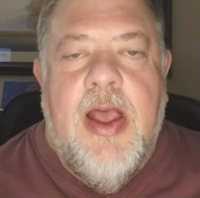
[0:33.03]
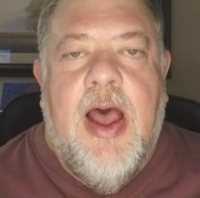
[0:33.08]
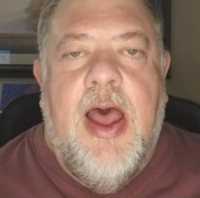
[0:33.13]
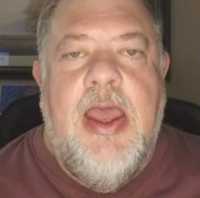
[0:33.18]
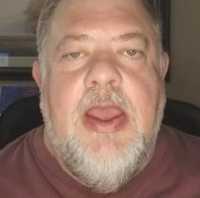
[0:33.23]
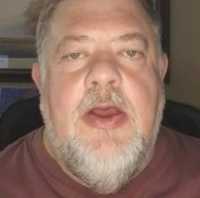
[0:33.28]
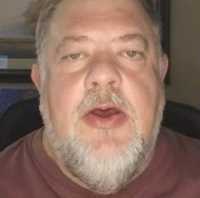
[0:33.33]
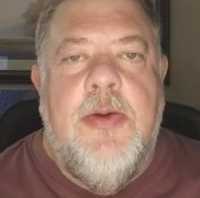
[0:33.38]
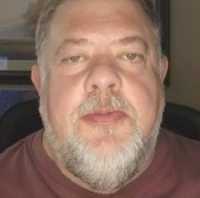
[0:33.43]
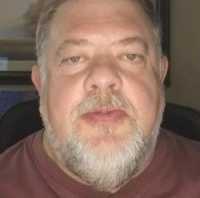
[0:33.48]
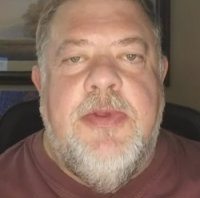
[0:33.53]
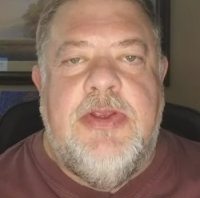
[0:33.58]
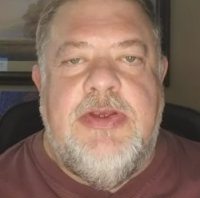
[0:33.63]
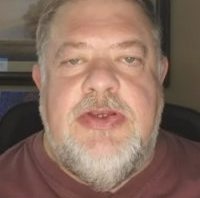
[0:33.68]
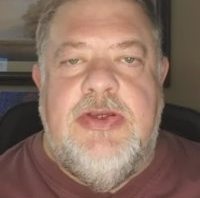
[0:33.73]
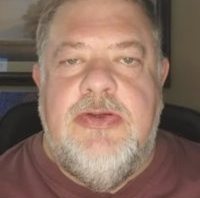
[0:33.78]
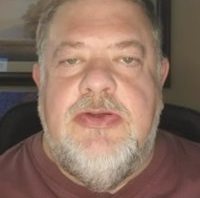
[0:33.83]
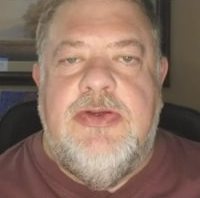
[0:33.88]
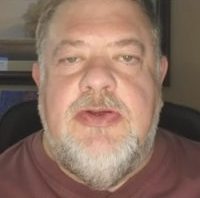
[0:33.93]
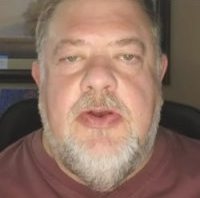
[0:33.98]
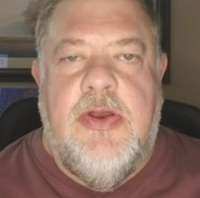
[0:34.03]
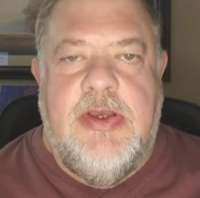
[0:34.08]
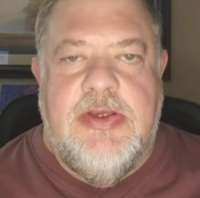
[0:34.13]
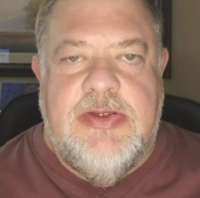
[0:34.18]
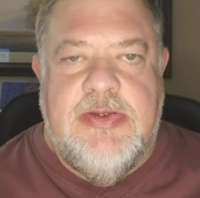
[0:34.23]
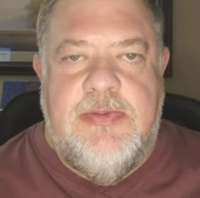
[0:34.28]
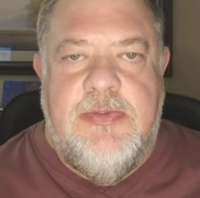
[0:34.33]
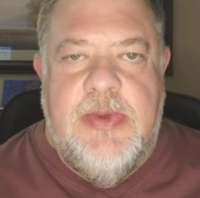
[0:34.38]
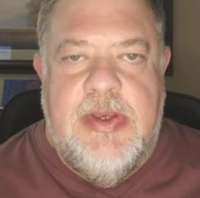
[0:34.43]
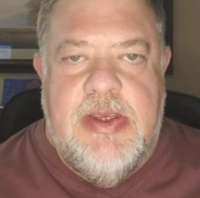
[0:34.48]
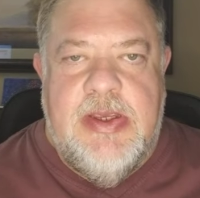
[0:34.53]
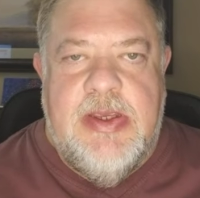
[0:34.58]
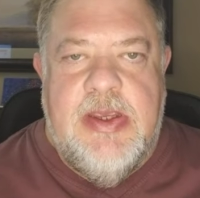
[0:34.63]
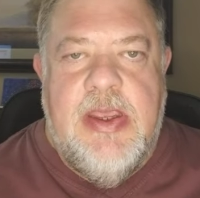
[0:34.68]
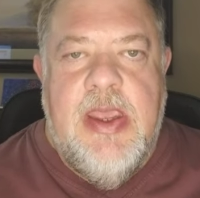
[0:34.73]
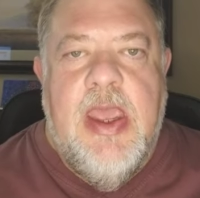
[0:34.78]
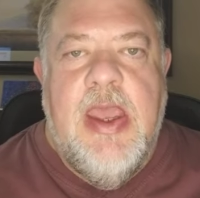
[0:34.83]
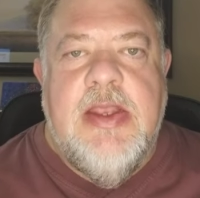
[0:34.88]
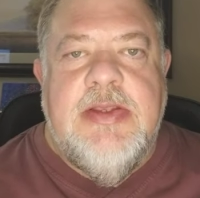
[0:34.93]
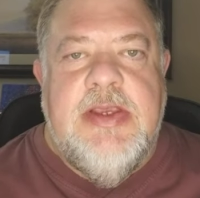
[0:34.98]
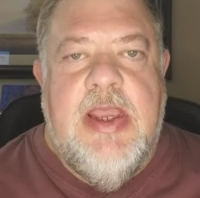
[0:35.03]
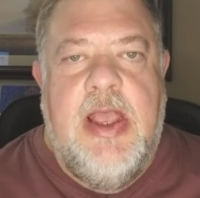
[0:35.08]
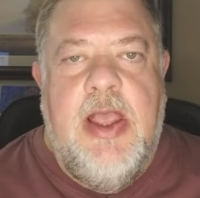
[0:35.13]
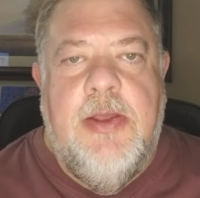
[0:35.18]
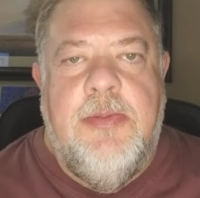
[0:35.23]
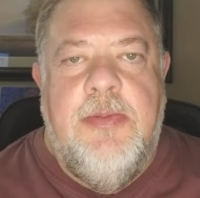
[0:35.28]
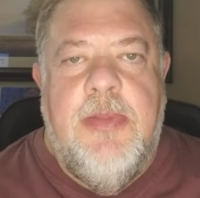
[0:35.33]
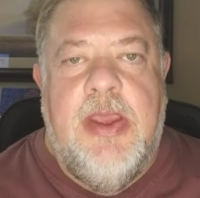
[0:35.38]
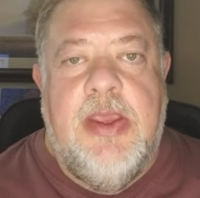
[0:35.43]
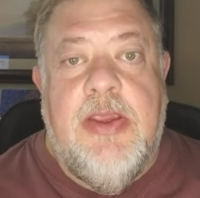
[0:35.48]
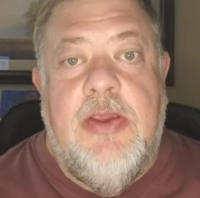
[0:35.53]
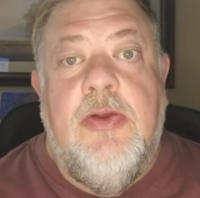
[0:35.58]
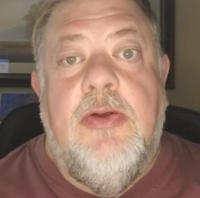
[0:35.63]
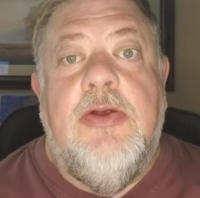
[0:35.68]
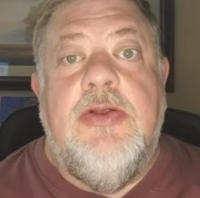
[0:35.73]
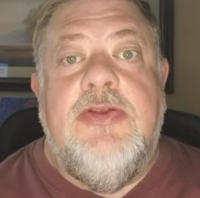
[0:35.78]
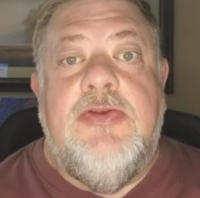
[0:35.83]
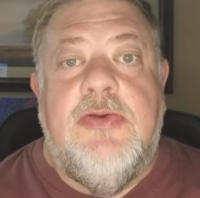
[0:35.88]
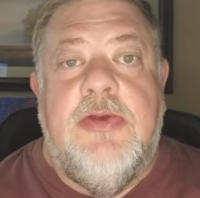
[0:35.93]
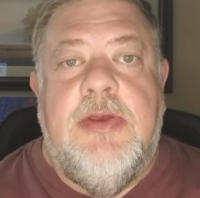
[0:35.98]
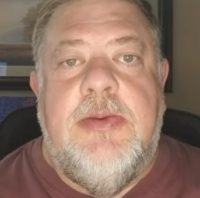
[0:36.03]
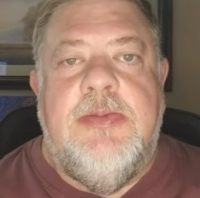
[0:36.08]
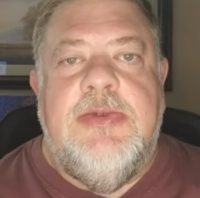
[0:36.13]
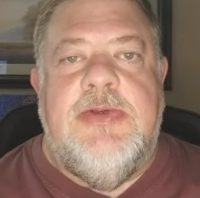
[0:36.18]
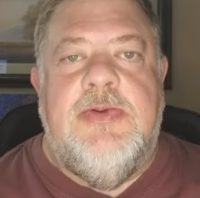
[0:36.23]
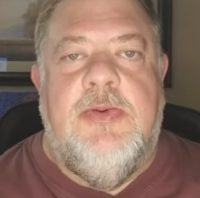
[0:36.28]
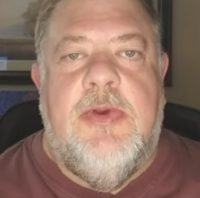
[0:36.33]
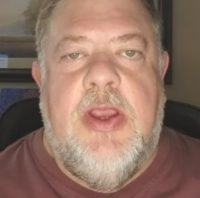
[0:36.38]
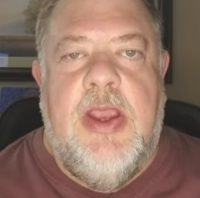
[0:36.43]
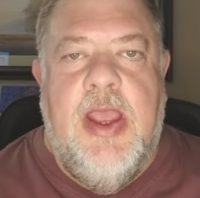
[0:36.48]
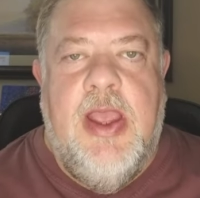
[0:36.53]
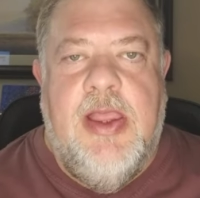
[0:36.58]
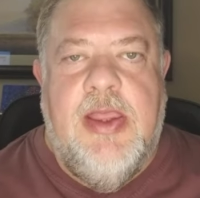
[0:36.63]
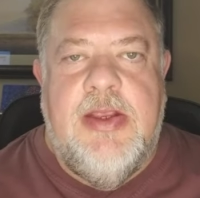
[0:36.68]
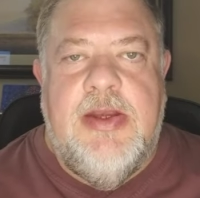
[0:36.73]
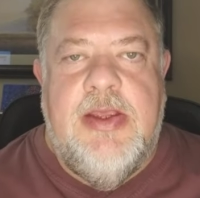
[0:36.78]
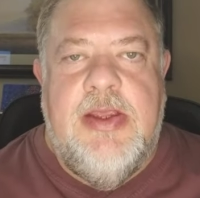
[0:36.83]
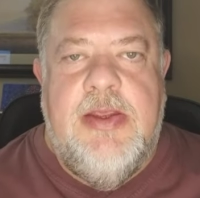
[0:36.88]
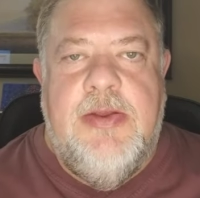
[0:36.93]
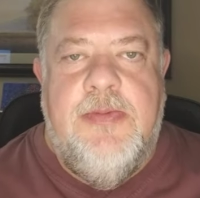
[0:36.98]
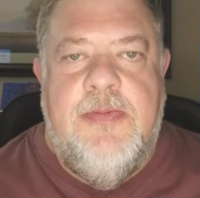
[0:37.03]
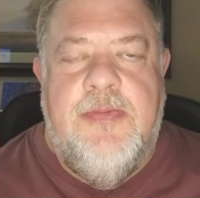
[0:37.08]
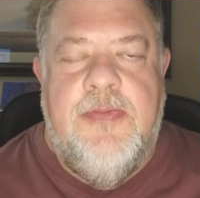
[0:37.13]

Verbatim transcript: I hope that you trust me to help make your dreams reality.